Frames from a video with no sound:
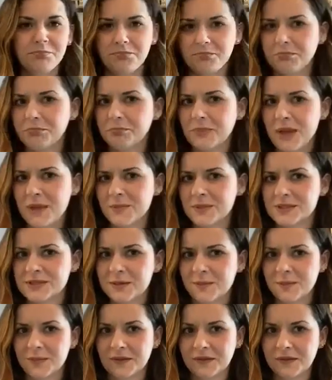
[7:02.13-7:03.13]
Maybe
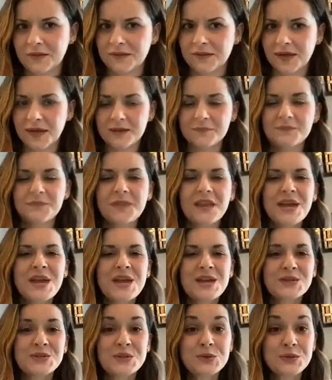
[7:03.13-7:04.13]
something like that.
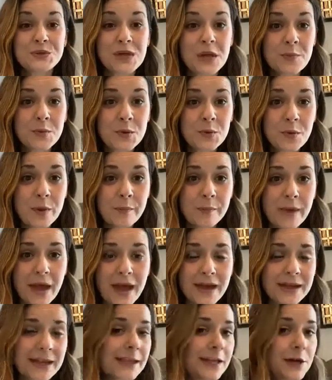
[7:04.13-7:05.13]
So Samuel went
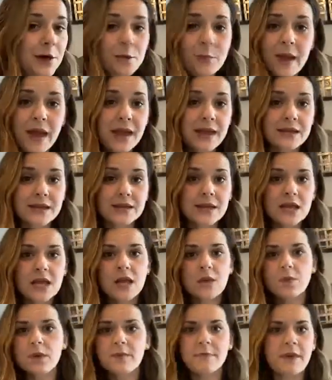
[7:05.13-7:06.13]
back and he obeyed.
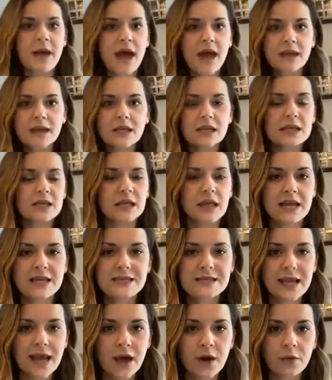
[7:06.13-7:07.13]
He went back and he laid
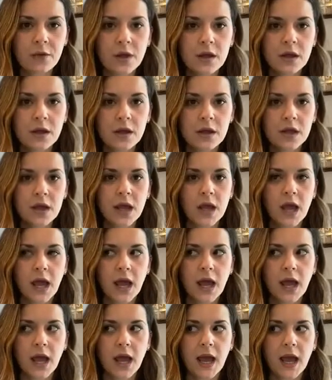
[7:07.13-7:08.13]
down.
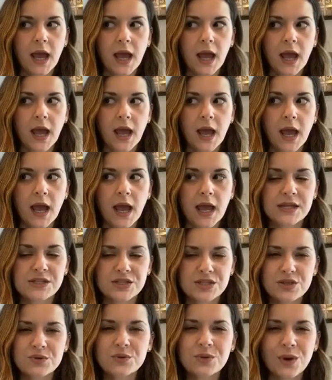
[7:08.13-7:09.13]
And
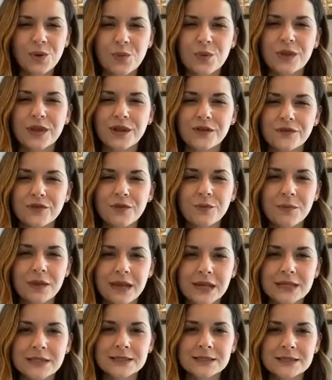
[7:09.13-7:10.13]
do you know, within a few
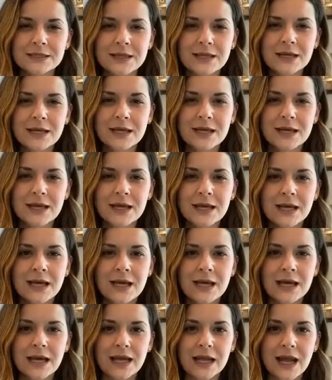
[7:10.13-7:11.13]
minutes,
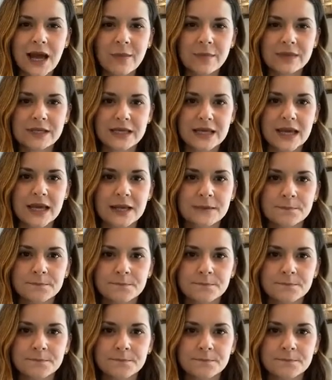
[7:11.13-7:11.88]
it happened again.